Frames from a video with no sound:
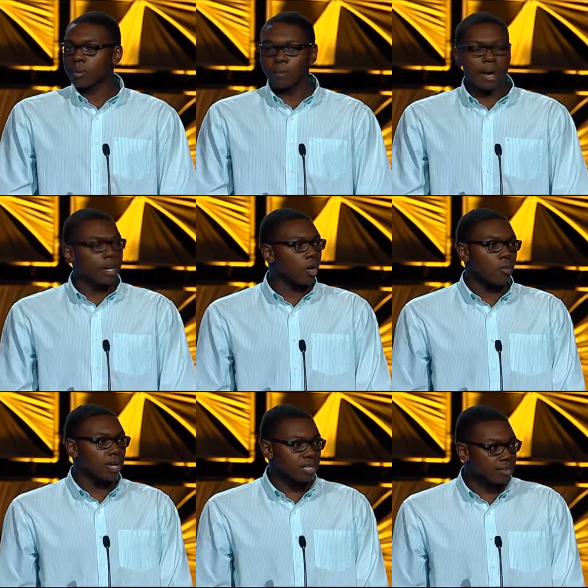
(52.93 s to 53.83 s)
but by
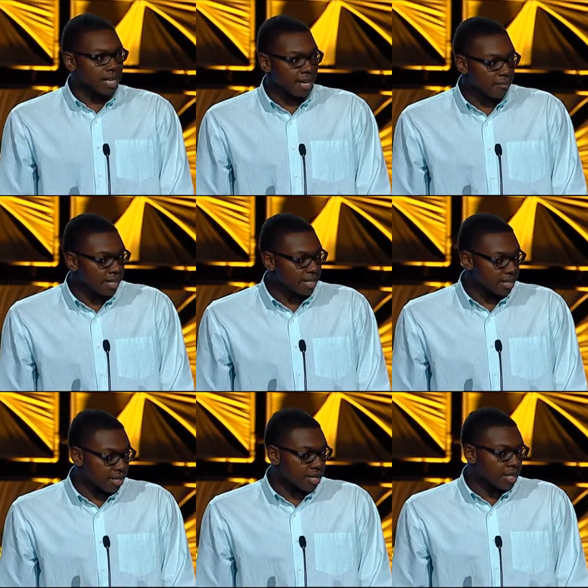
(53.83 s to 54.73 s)
no means was I committed
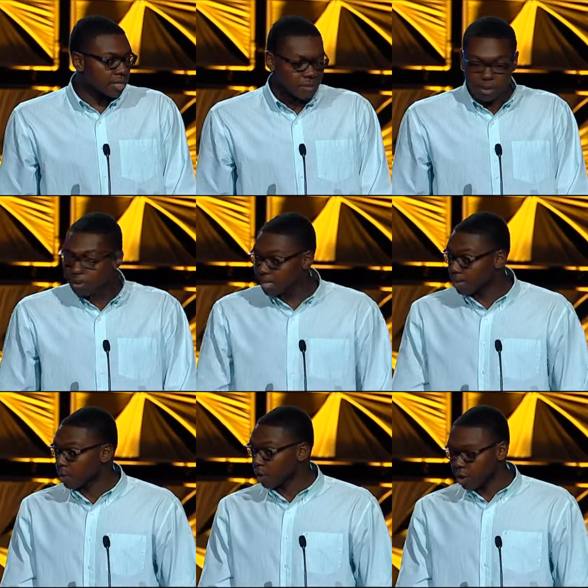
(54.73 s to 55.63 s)
to spending my
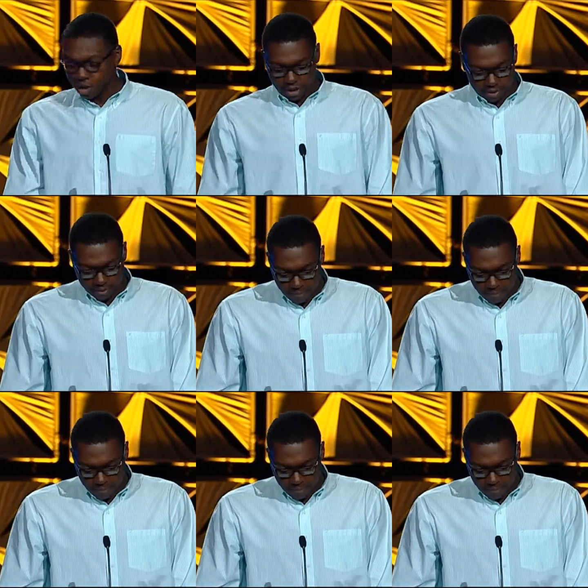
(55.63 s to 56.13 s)
summer learning.